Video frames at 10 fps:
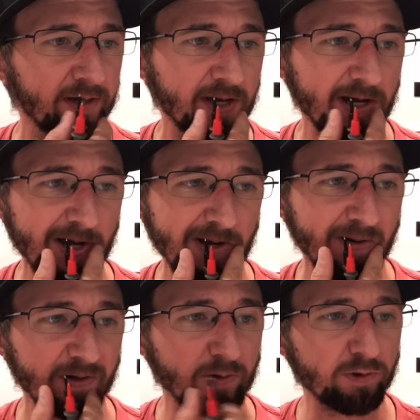
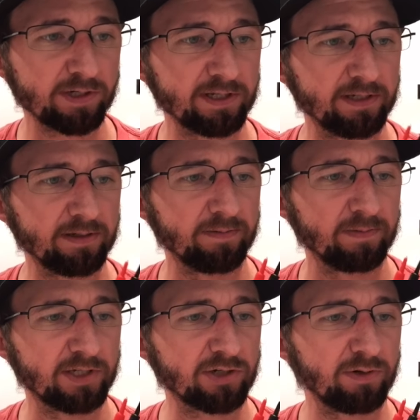Of course, the
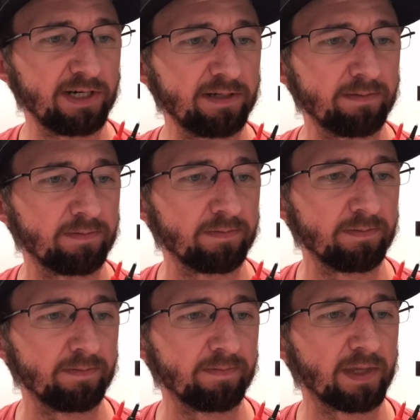screen,
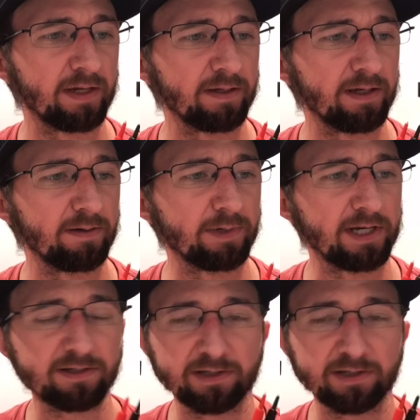when I was on the